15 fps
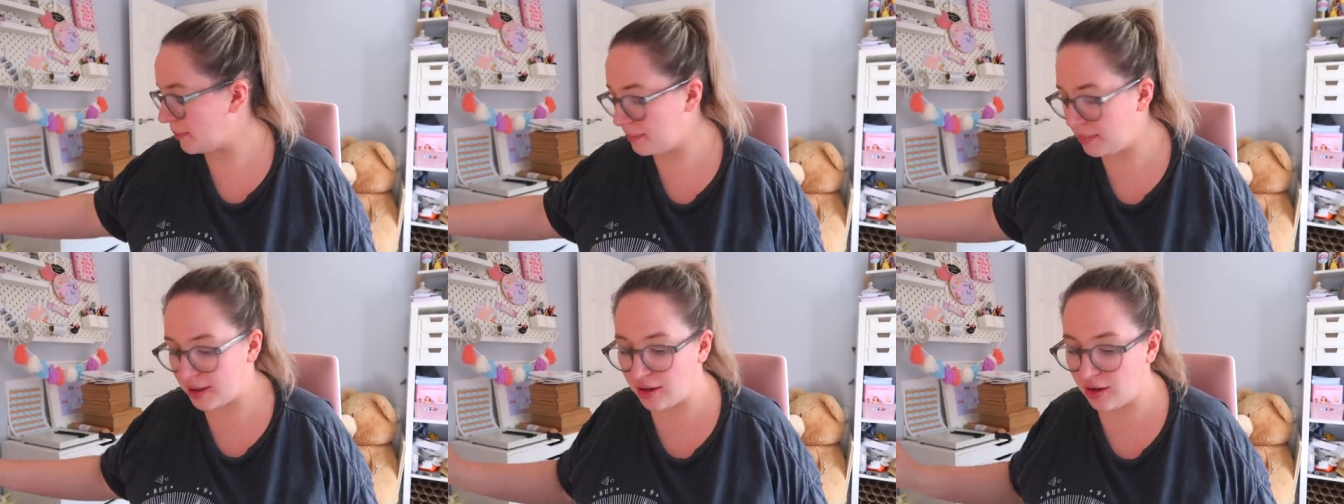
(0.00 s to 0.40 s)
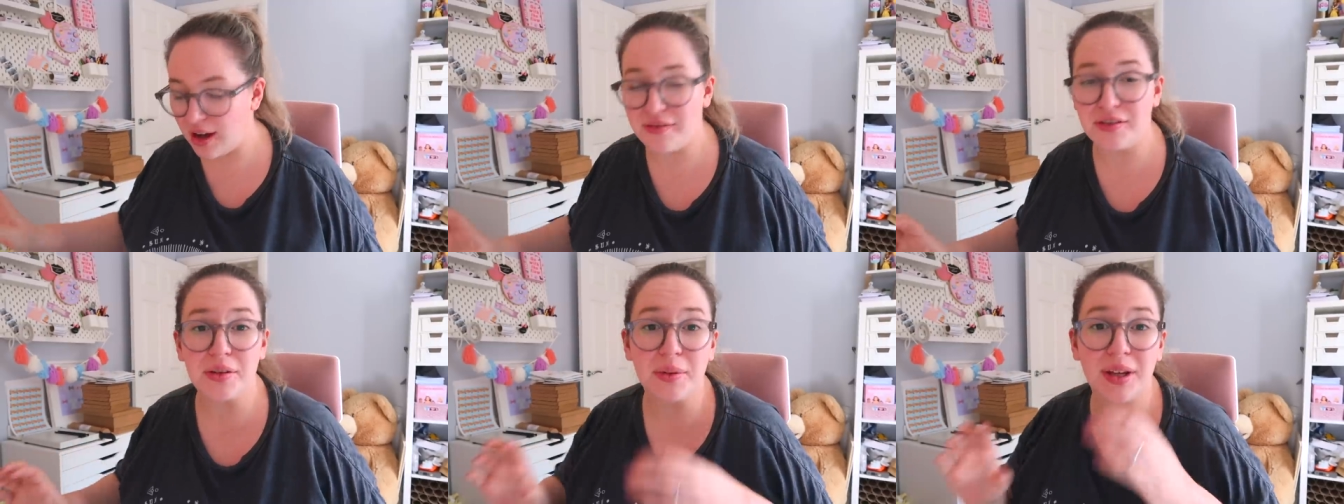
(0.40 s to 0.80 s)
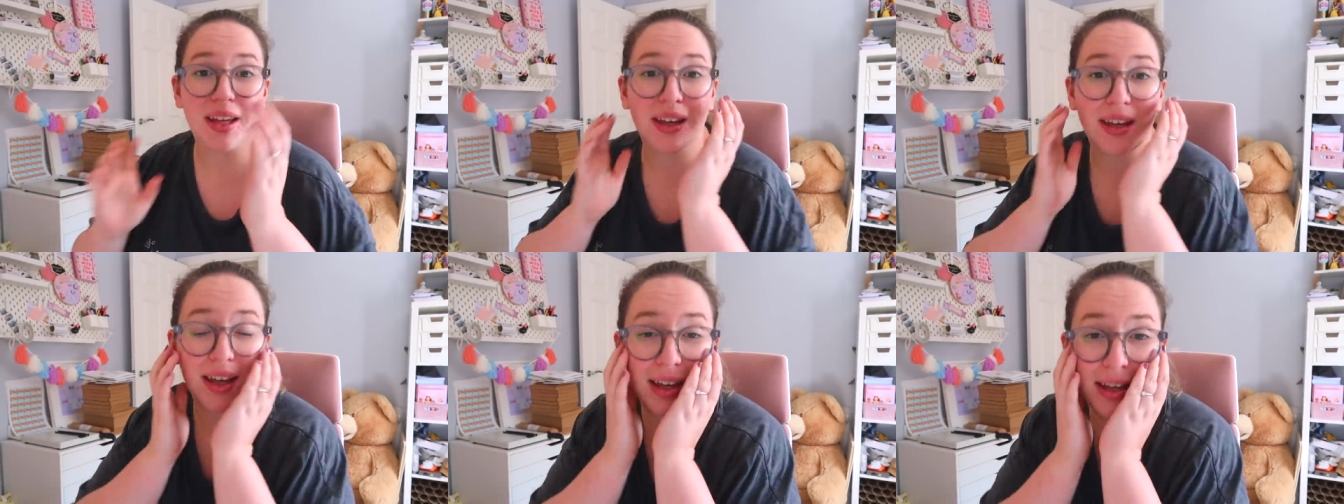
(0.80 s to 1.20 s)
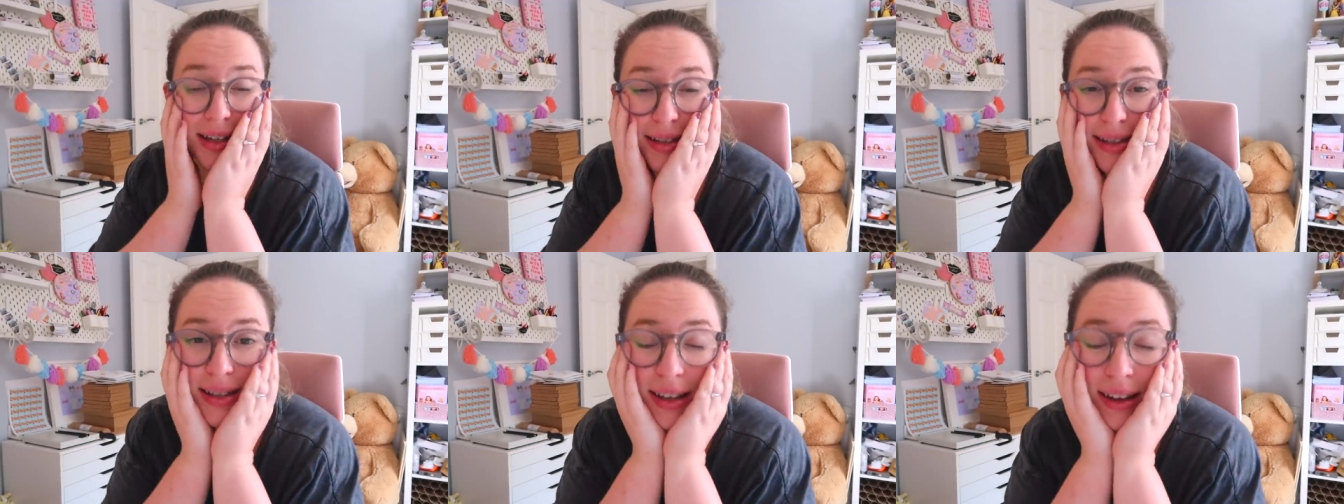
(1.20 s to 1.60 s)
but not every week
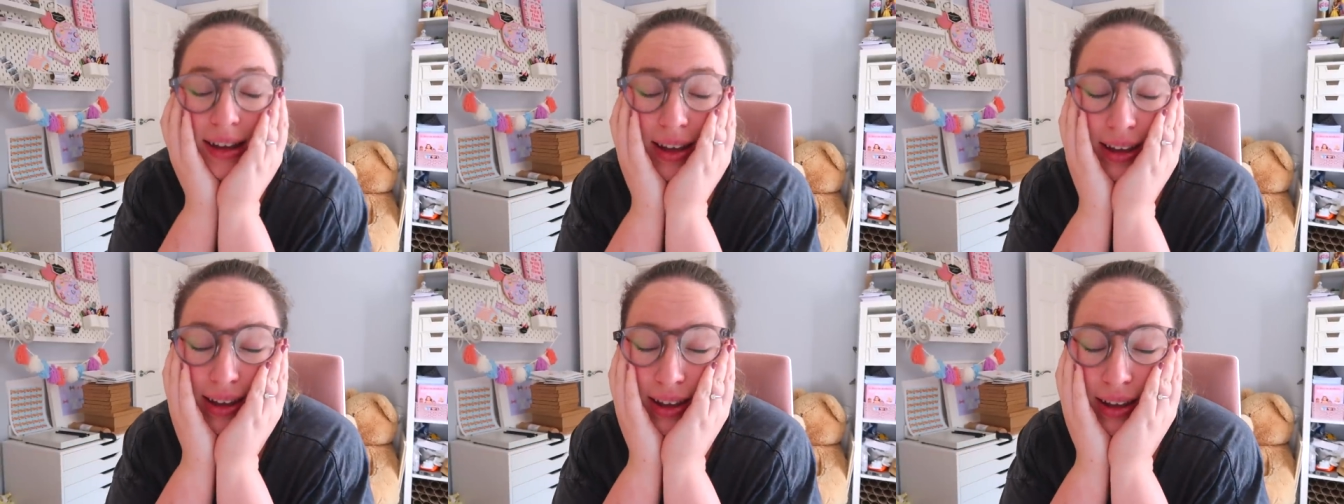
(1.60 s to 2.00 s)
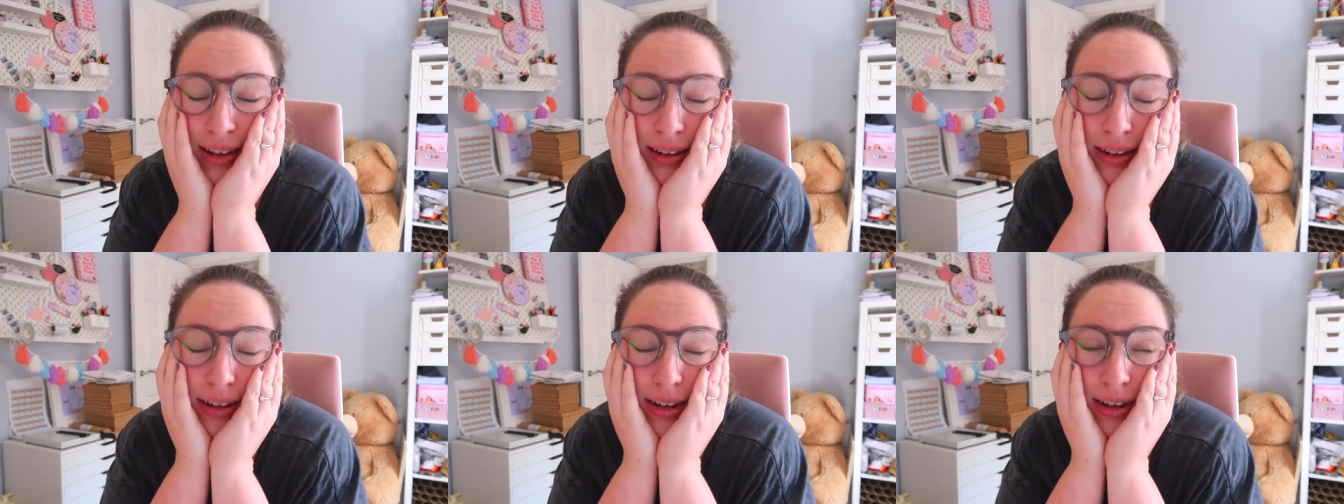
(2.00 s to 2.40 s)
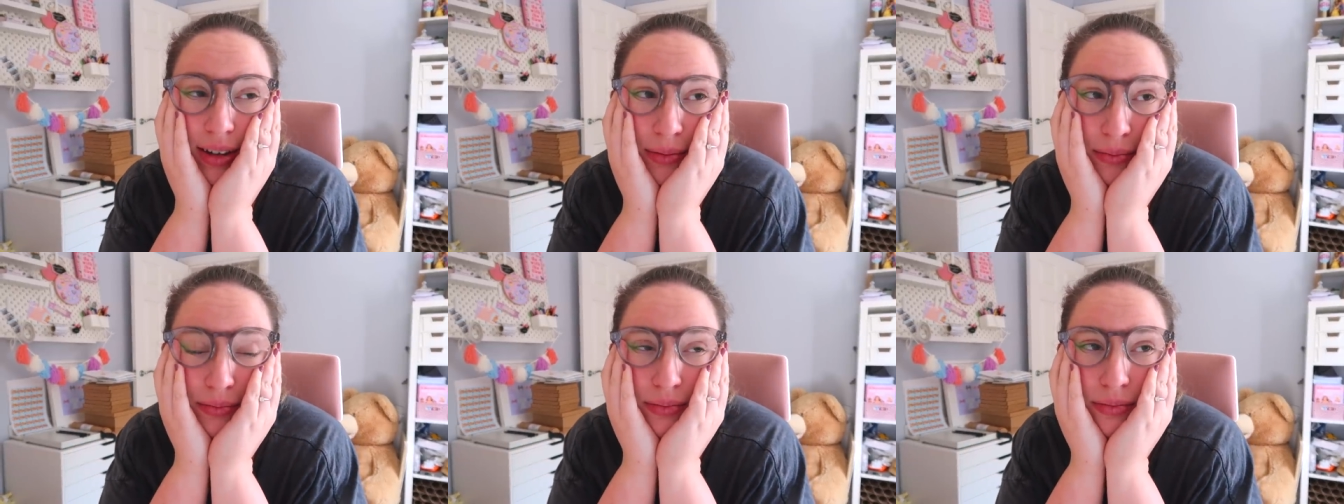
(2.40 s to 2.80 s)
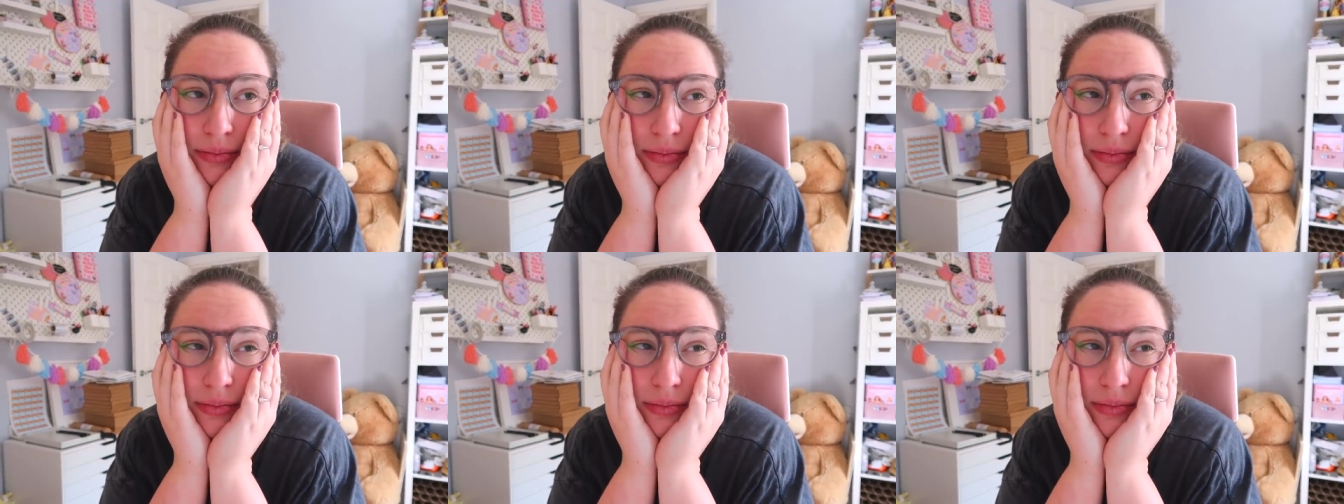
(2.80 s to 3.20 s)
is a um,
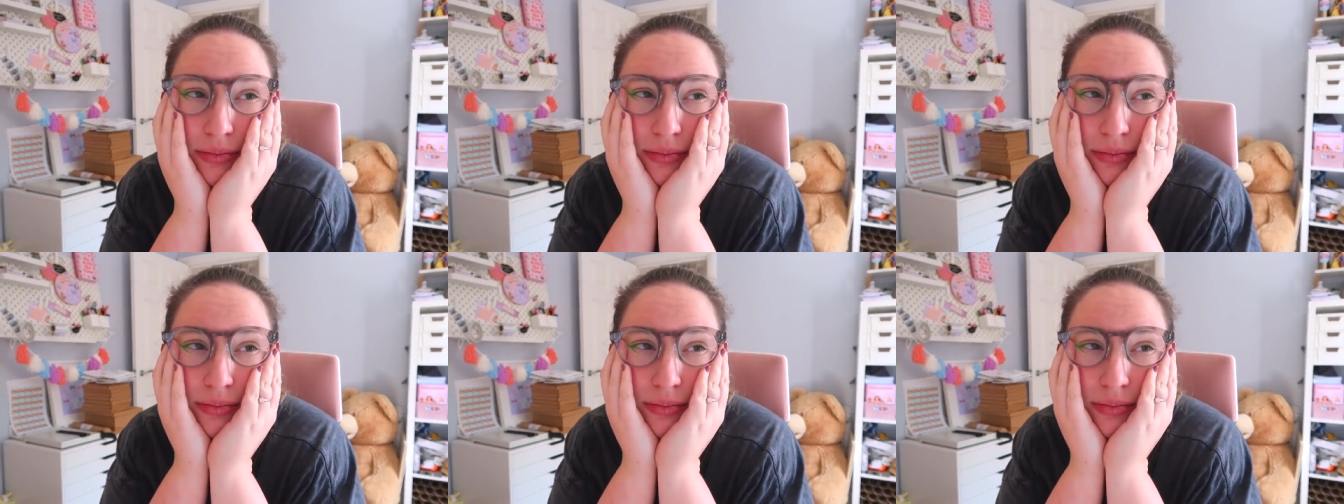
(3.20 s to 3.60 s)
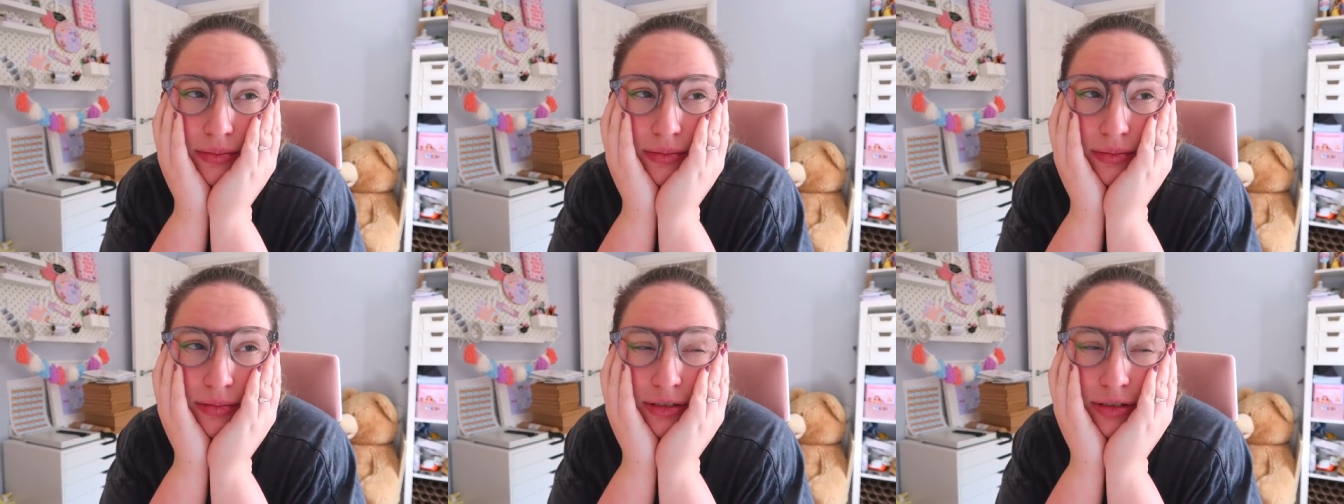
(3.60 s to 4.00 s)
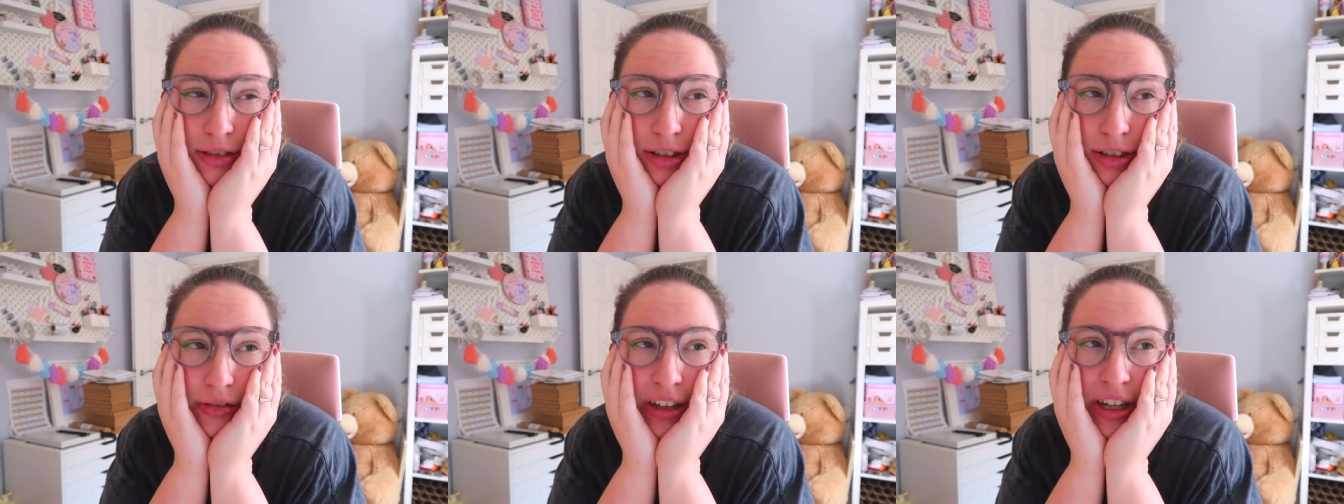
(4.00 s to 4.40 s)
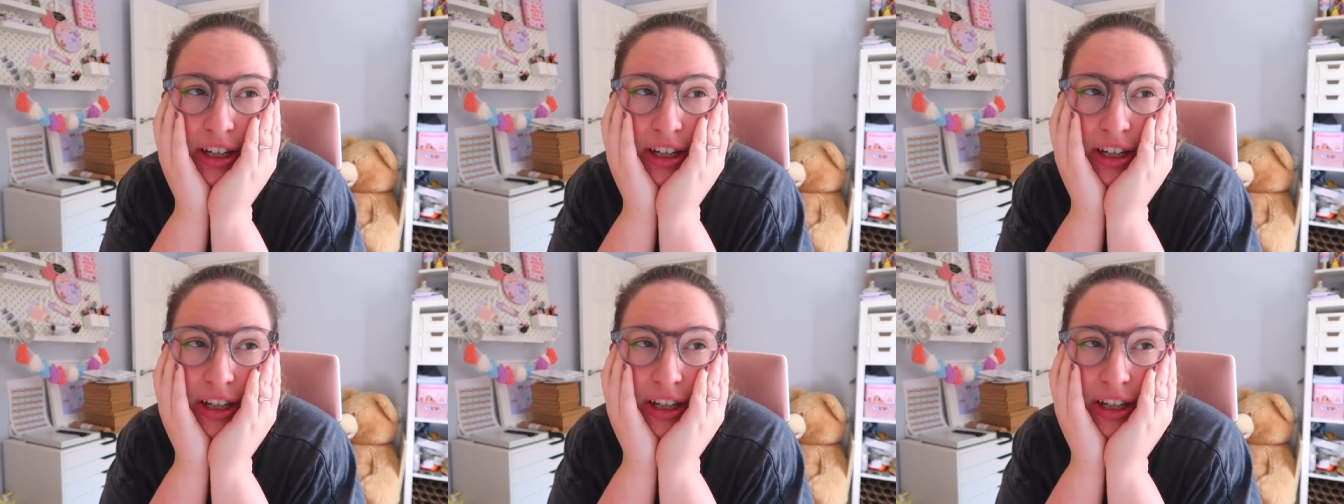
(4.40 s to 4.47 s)
full of